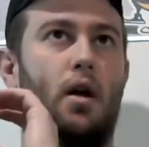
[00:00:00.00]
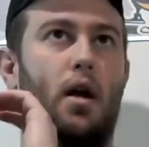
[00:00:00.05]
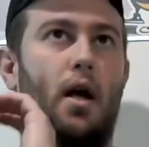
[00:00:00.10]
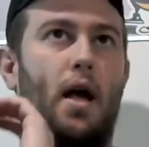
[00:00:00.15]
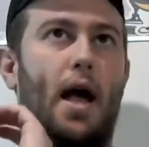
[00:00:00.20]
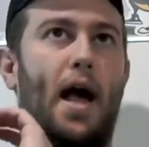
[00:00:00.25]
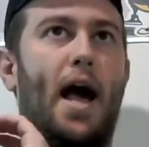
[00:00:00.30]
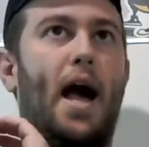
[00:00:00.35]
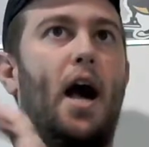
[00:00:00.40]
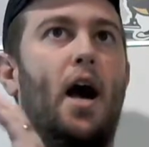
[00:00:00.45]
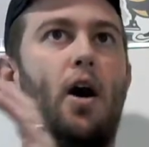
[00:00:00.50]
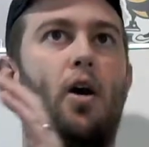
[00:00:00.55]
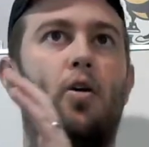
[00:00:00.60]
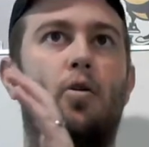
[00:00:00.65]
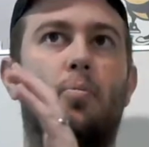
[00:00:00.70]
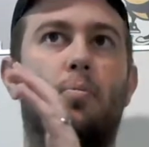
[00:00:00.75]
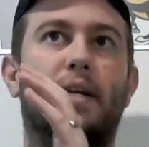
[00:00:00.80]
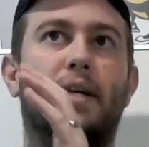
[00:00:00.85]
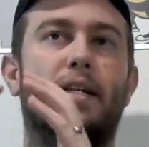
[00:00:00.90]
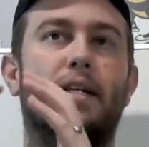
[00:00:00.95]
how
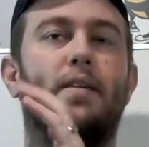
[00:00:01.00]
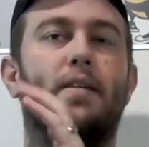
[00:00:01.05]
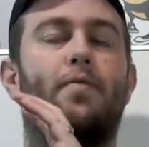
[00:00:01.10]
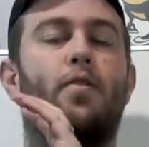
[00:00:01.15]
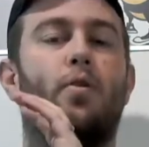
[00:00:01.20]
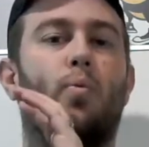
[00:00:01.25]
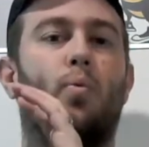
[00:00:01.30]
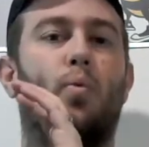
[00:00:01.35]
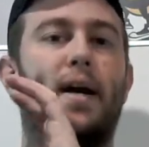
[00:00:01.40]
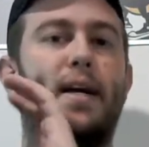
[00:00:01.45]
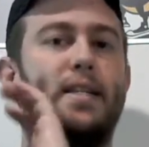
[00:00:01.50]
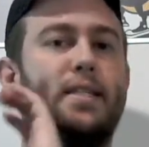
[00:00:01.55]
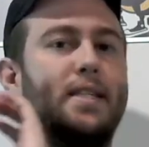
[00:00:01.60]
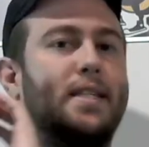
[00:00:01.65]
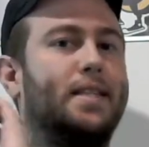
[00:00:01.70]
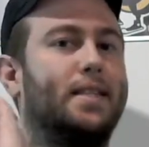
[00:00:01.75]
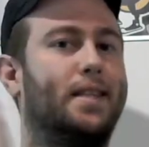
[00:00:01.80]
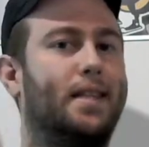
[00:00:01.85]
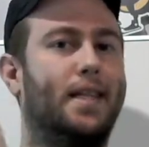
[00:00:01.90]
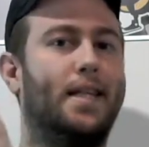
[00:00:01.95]
many different ways
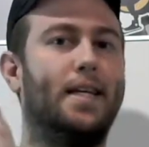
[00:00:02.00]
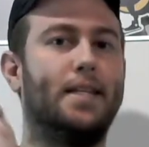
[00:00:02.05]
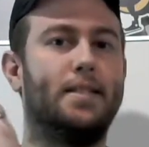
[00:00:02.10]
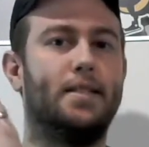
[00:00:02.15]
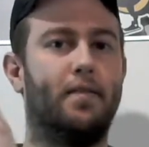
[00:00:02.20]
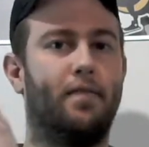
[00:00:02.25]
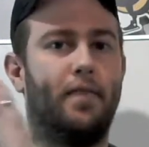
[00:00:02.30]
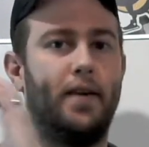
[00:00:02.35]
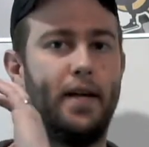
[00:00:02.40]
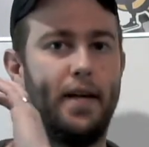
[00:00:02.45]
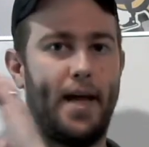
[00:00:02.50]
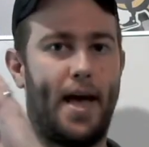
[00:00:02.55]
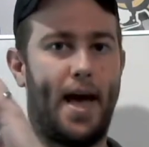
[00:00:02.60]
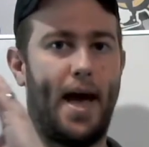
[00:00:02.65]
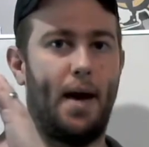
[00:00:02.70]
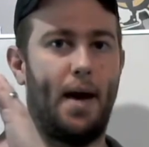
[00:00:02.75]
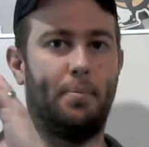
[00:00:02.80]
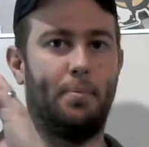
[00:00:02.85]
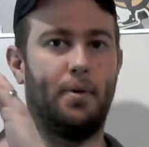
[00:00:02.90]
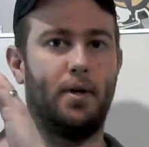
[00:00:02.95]
can this event
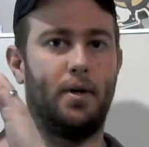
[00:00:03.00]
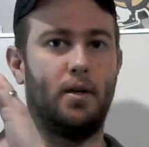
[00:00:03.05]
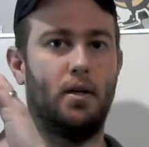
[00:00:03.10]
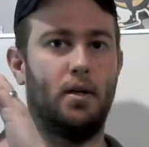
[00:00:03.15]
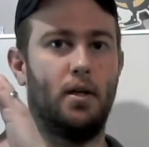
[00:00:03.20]
happen,